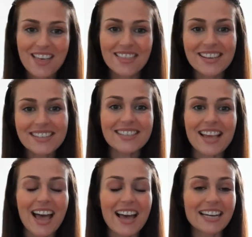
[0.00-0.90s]
This
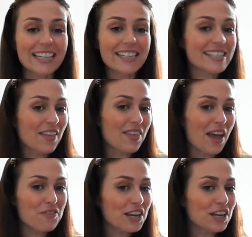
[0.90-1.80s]
little South
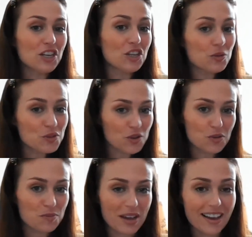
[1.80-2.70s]
African
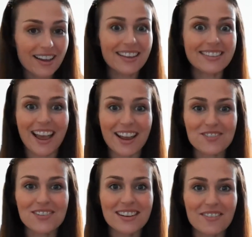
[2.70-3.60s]
YouTuber is
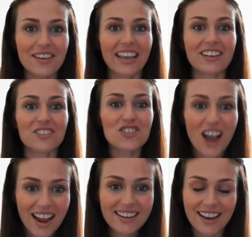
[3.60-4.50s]
actually living in
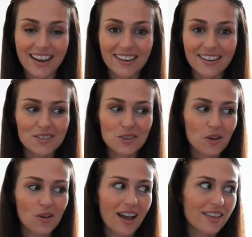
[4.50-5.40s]
China.
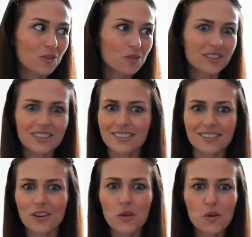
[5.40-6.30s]
So I thought,
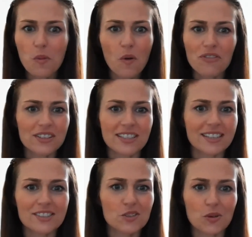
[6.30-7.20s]
who more
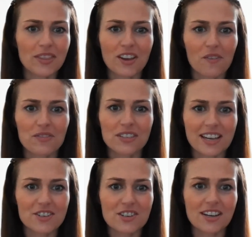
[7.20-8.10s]
fitting to join the
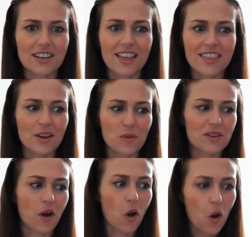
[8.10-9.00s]
conversation than one of
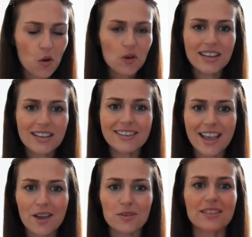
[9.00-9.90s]
our own
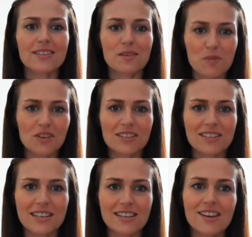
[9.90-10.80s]
EasyEquities
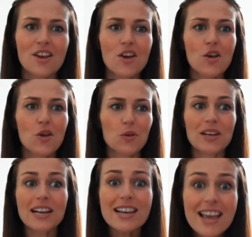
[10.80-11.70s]
community who
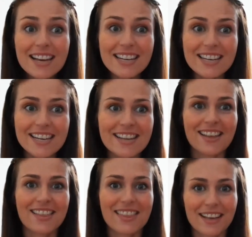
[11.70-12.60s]
clearly
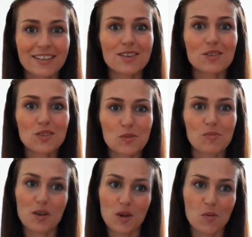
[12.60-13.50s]
thinks super
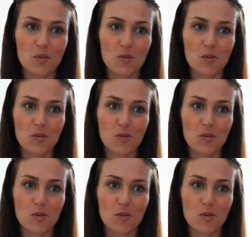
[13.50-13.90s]
globally.